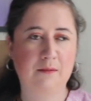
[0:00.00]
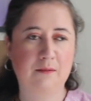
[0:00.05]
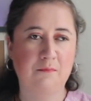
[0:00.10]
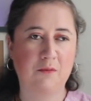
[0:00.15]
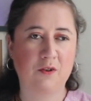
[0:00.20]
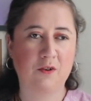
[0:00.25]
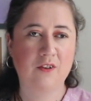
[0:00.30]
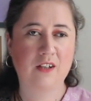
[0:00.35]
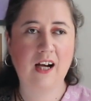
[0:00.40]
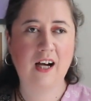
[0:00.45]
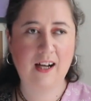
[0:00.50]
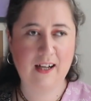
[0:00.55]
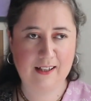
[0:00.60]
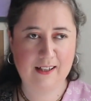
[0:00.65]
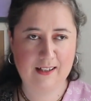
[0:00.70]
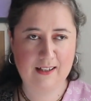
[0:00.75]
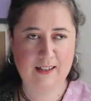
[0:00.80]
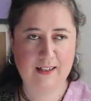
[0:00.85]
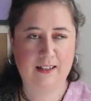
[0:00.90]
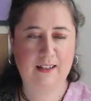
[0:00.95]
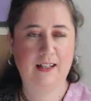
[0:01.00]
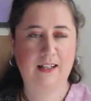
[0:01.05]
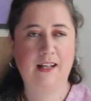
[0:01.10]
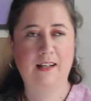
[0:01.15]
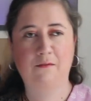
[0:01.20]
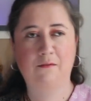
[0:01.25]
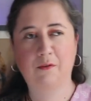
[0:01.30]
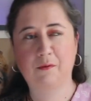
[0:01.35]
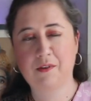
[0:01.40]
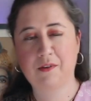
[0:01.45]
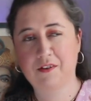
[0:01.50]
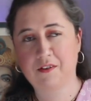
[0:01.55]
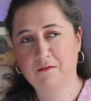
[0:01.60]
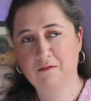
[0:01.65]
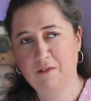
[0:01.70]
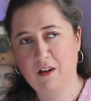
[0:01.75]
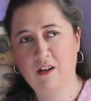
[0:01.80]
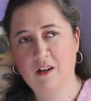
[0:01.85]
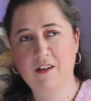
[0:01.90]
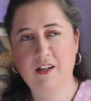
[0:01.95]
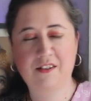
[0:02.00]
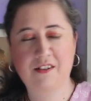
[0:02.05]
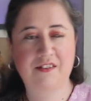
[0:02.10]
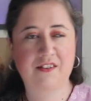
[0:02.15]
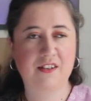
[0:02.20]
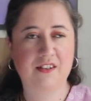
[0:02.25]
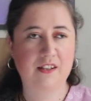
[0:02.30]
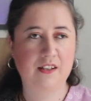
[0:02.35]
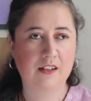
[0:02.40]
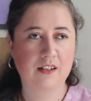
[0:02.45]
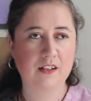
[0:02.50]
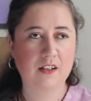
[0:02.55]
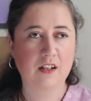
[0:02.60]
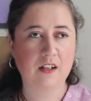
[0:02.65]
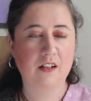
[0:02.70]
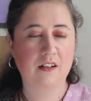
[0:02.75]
and Bodh Gaya, and we went to Varanasi,